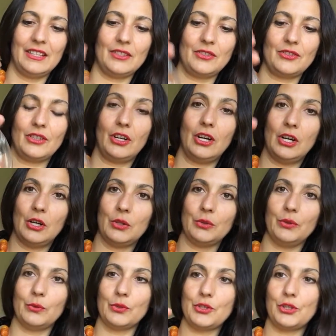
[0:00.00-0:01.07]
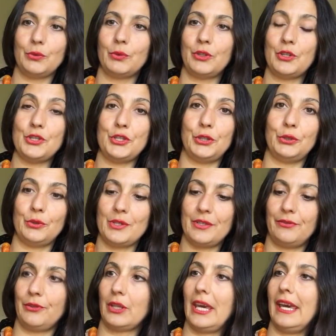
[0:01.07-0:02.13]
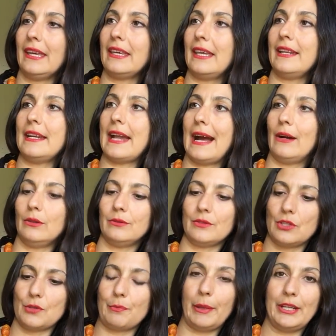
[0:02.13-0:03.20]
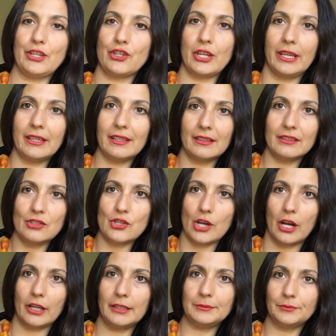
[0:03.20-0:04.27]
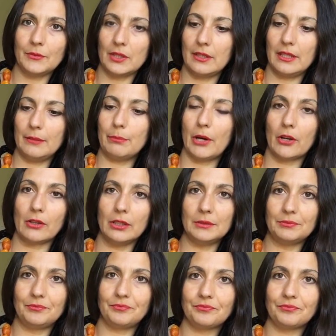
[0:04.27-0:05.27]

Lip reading: So what you want to do is, if you can't get it out just by shaking the bottle,